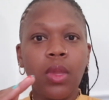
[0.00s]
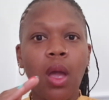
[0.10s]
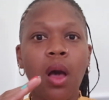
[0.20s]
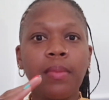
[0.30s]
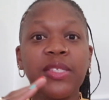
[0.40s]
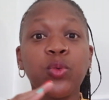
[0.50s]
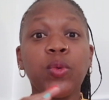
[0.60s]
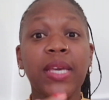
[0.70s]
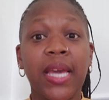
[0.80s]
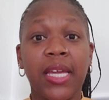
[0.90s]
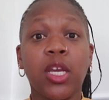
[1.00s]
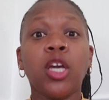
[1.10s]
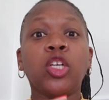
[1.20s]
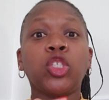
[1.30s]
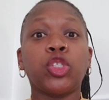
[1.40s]
to get
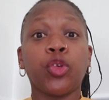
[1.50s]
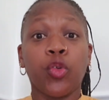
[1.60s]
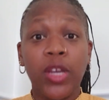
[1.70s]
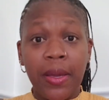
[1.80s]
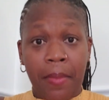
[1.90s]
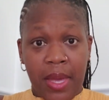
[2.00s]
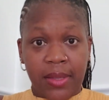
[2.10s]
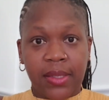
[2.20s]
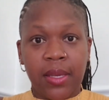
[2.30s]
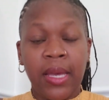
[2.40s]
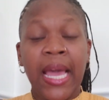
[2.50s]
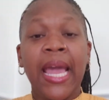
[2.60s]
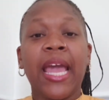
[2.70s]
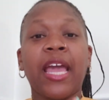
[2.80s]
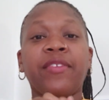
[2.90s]
treatment
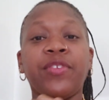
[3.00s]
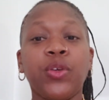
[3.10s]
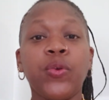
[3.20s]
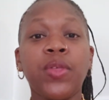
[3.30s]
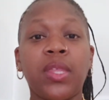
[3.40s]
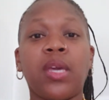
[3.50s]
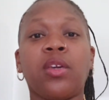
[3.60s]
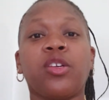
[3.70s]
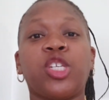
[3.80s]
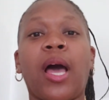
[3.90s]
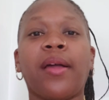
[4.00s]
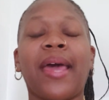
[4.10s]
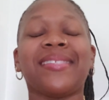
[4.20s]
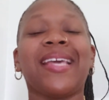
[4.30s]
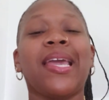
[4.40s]
if you think your child
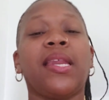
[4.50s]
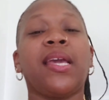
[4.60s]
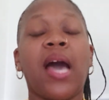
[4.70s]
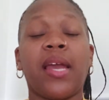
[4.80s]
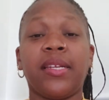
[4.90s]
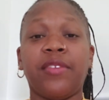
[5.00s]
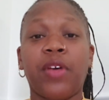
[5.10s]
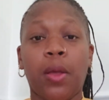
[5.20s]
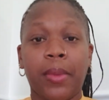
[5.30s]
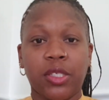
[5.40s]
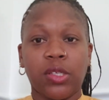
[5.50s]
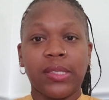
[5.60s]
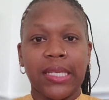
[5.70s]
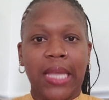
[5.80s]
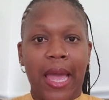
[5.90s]
has any kind of developmental
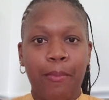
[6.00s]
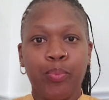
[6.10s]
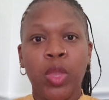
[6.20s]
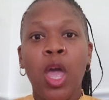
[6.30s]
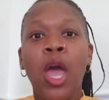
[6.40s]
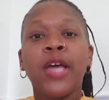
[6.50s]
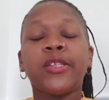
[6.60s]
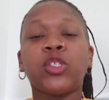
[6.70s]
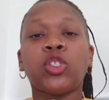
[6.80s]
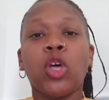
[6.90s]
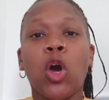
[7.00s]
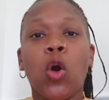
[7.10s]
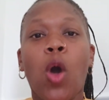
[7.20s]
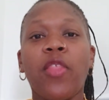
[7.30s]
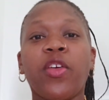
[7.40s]
delay.
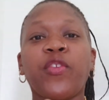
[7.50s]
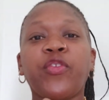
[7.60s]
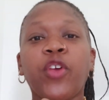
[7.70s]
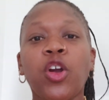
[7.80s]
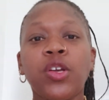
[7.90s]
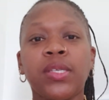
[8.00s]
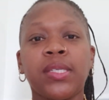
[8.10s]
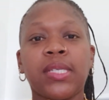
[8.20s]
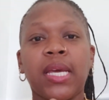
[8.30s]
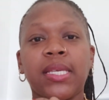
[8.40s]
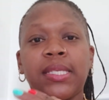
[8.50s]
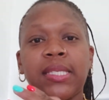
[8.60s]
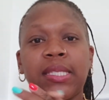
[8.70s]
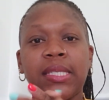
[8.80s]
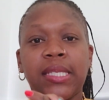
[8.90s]
So the first
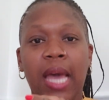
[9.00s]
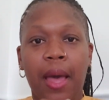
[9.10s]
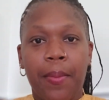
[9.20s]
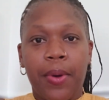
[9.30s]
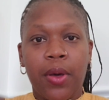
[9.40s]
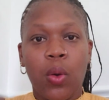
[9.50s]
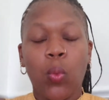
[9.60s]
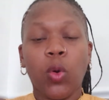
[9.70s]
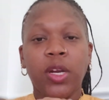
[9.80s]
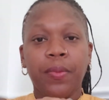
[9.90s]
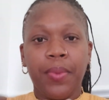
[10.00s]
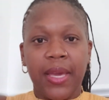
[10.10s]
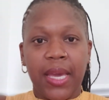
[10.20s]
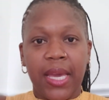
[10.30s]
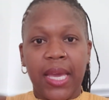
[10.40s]
step would
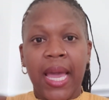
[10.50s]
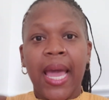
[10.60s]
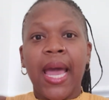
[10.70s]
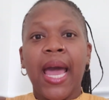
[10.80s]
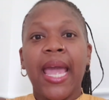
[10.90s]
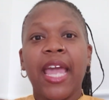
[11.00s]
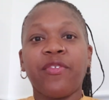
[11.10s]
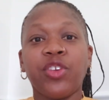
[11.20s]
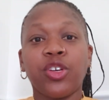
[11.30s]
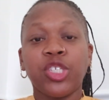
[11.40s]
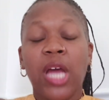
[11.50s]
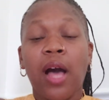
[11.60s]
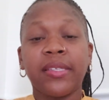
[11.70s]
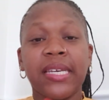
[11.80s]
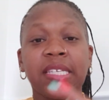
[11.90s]
be, if your
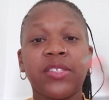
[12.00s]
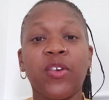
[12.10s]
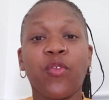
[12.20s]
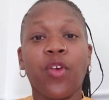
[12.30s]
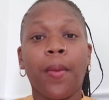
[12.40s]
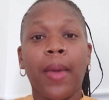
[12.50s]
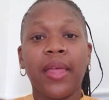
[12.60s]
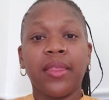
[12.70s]
child is from